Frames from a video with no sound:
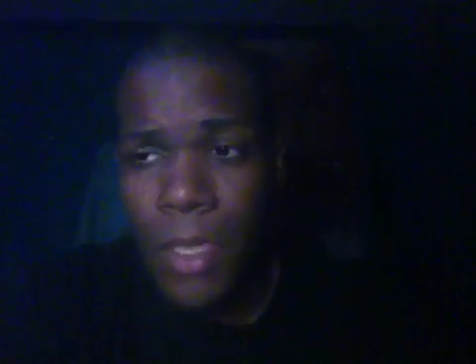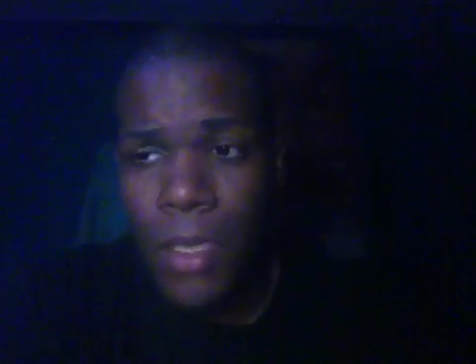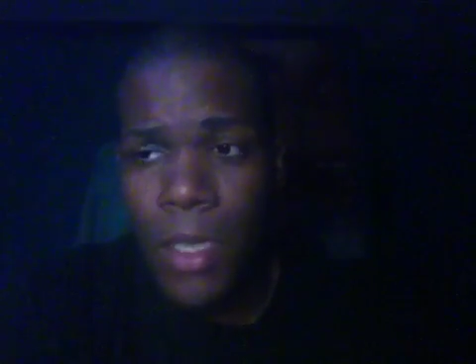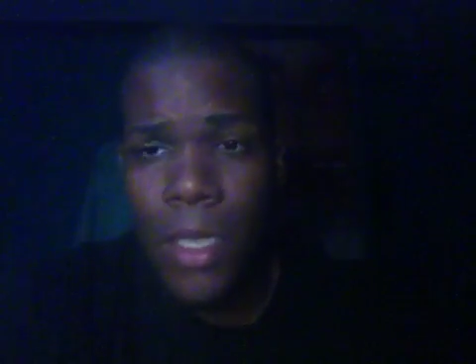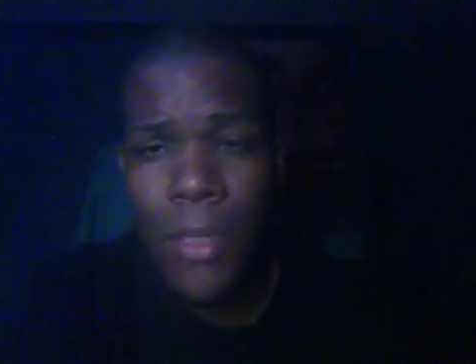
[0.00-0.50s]

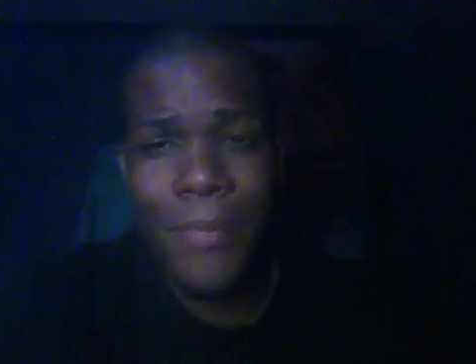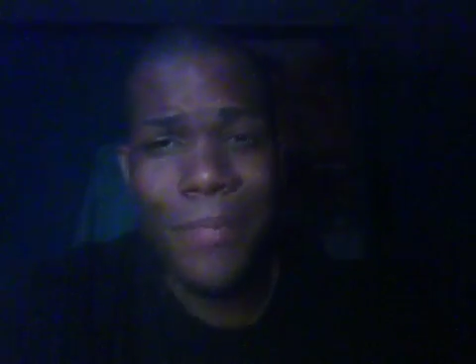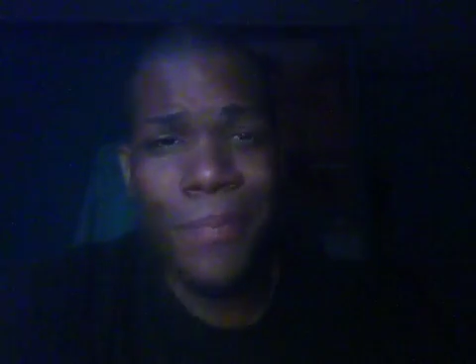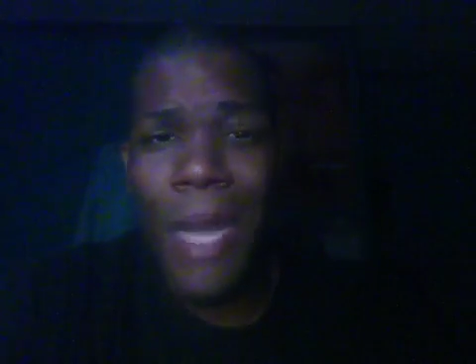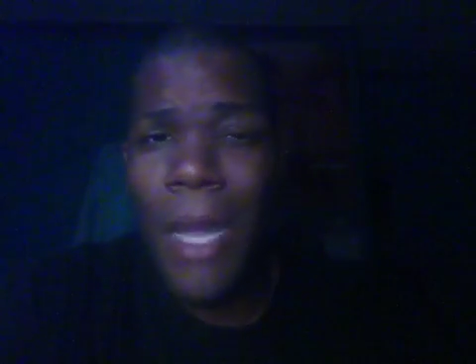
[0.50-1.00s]

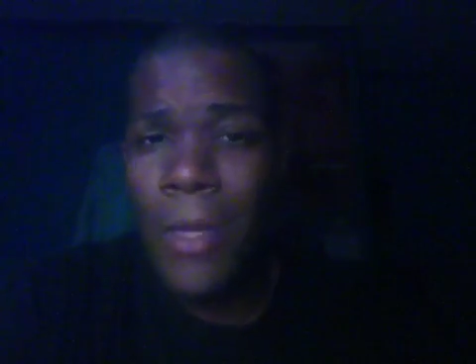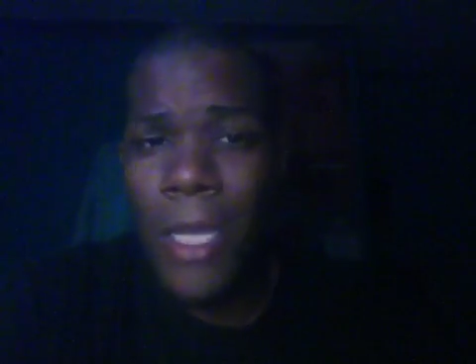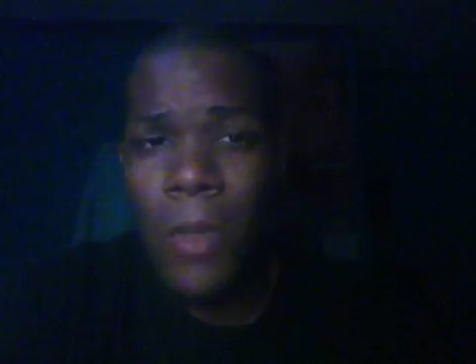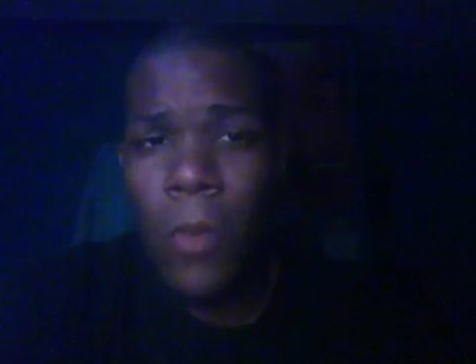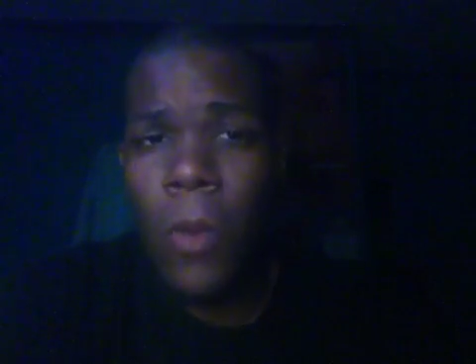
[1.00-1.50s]
I don't
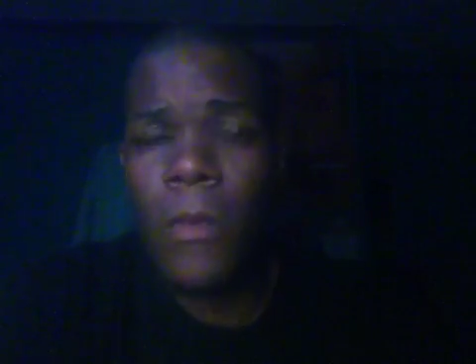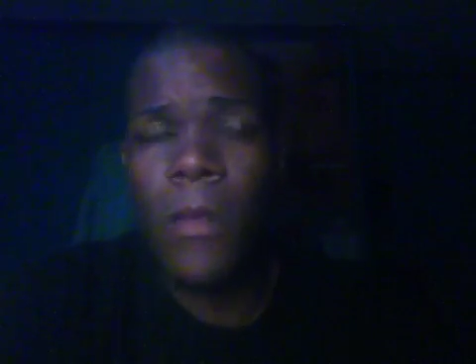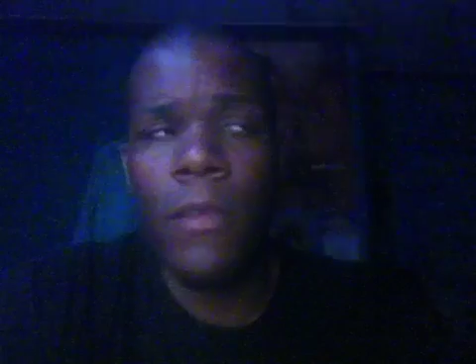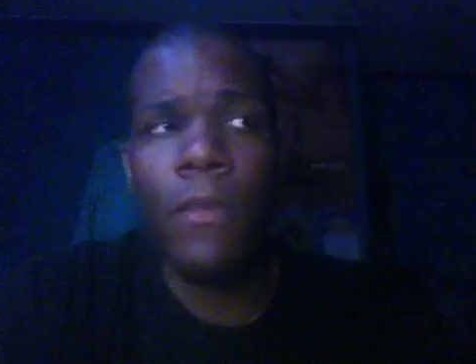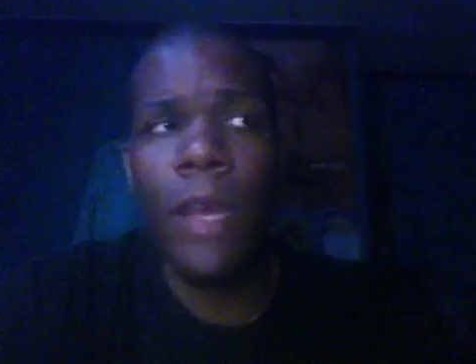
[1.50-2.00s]
think Ward's
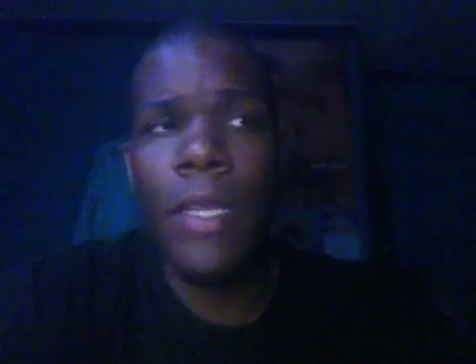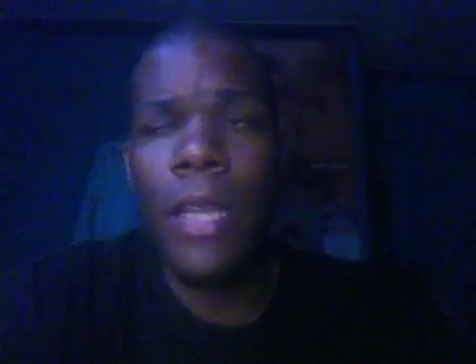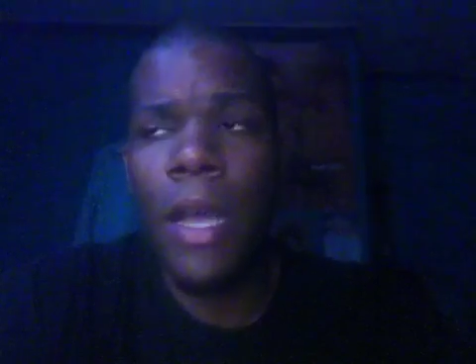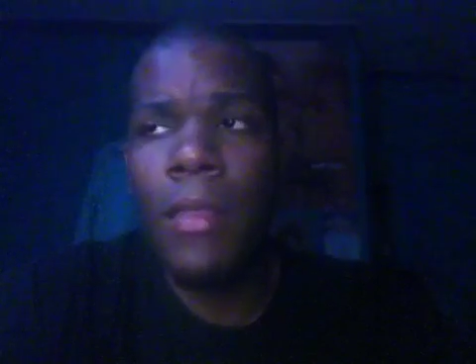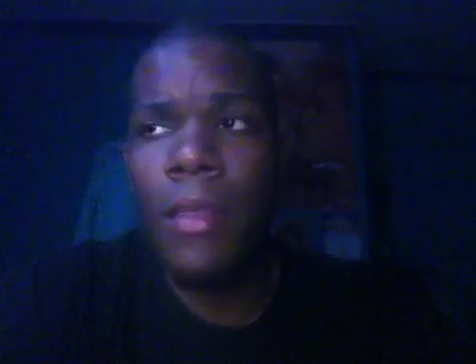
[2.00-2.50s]
gonna fight
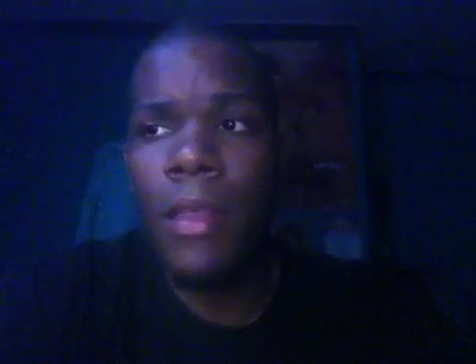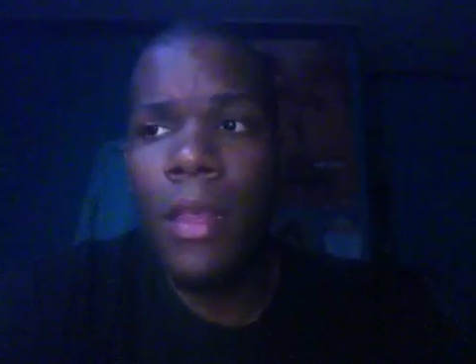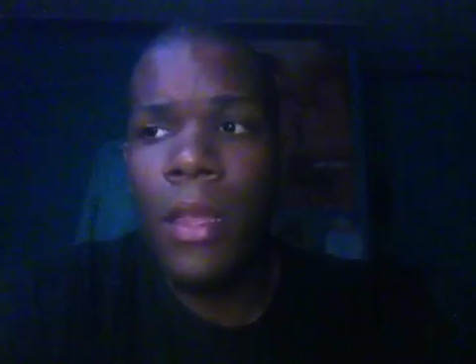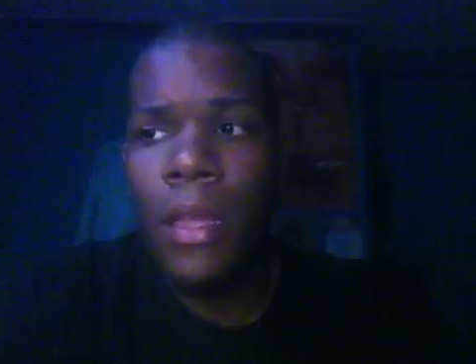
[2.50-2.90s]
Dawson.